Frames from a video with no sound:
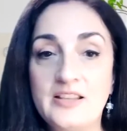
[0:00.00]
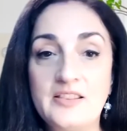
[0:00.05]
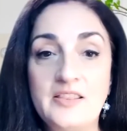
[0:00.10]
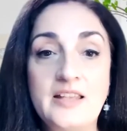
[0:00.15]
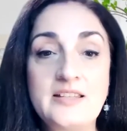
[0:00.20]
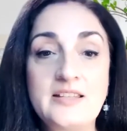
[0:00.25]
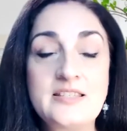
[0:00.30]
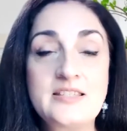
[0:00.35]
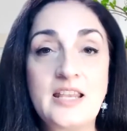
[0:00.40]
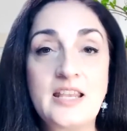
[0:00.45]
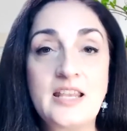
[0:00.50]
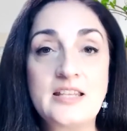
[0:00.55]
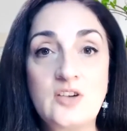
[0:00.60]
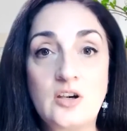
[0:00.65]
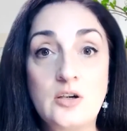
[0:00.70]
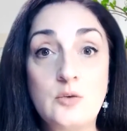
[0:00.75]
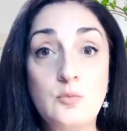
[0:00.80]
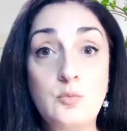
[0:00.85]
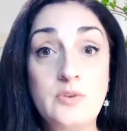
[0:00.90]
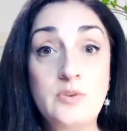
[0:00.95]
let's get
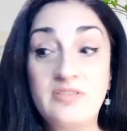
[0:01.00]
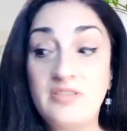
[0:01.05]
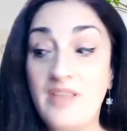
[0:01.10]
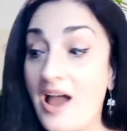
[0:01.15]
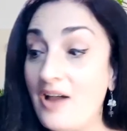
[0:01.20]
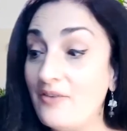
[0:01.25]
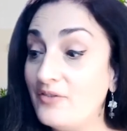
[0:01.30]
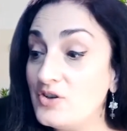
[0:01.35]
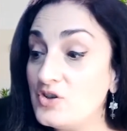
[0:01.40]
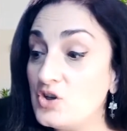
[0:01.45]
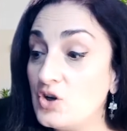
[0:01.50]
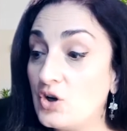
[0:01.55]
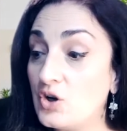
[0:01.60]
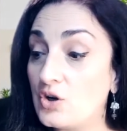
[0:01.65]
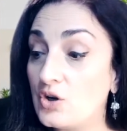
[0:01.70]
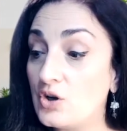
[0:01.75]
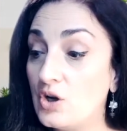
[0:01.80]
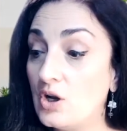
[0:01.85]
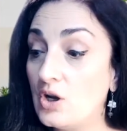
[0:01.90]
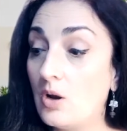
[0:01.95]
started with lavender.
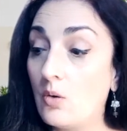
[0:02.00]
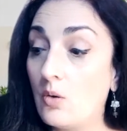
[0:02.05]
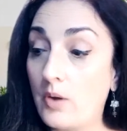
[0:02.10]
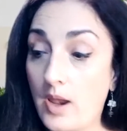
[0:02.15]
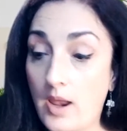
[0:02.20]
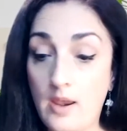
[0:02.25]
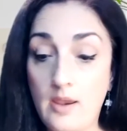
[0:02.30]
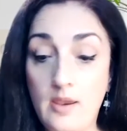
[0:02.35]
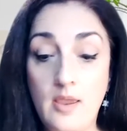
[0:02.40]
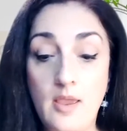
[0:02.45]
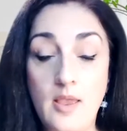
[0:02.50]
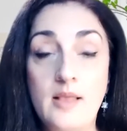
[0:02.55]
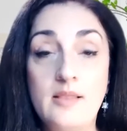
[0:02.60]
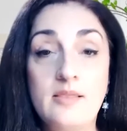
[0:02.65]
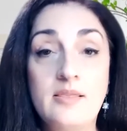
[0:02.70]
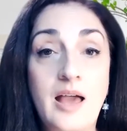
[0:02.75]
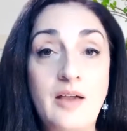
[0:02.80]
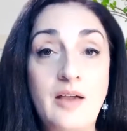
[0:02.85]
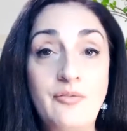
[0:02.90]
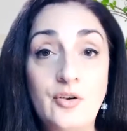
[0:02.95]
Okay,
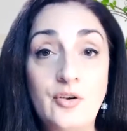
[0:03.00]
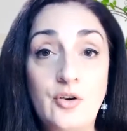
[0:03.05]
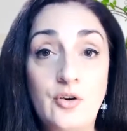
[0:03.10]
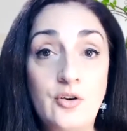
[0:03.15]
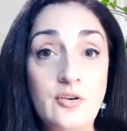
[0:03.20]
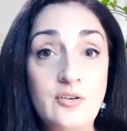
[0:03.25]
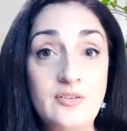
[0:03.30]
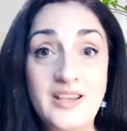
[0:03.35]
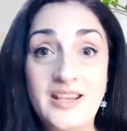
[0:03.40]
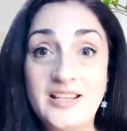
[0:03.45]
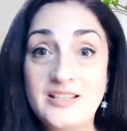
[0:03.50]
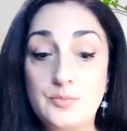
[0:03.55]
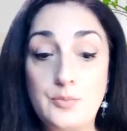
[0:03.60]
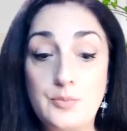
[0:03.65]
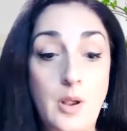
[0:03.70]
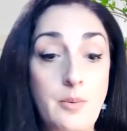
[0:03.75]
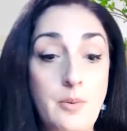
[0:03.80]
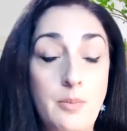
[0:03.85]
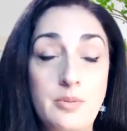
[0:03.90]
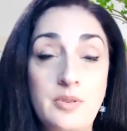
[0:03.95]
lavender is
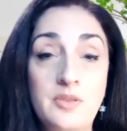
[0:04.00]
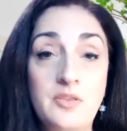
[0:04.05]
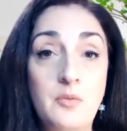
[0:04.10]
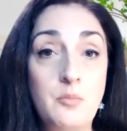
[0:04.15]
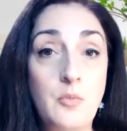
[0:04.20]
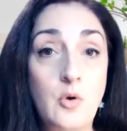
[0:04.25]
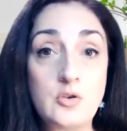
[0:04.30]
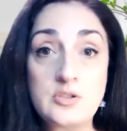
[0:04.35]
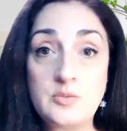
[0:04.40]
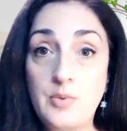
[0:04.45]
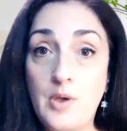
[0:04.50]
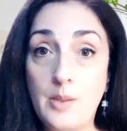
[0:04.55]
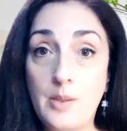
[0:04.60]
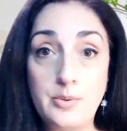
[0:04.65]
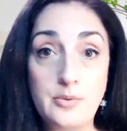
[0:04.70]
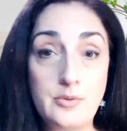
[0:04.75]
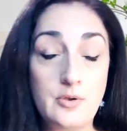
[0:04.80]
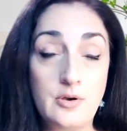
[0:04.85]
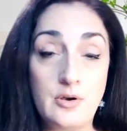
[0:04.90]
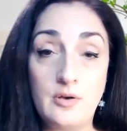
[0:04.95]
probably the most
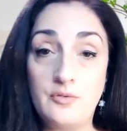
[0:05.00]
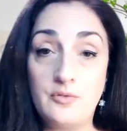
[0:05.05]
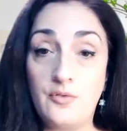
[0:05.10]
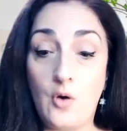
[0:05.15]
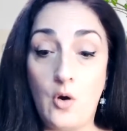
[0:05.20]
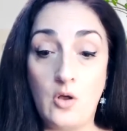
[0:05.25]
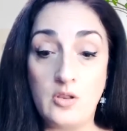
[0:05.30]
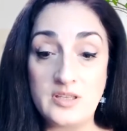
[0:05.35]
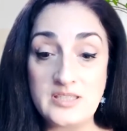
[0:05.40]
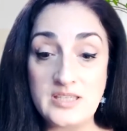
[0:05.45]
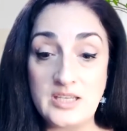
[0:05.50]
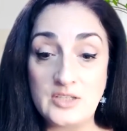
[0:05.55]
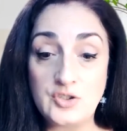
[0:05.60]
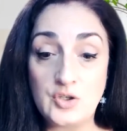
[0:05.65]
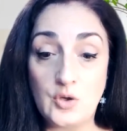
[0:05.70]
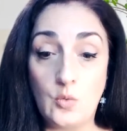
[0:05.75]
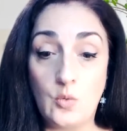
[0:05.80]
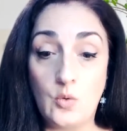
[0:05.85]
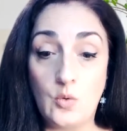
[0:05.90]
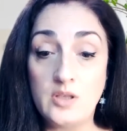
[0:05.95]
popular of all essential
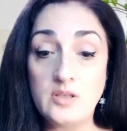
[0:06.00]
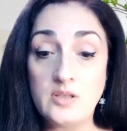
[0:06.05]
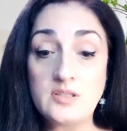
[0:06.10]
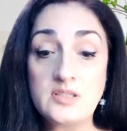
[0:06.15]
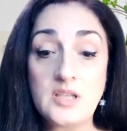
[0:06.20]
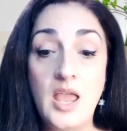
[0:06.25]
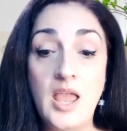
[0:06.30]
oils.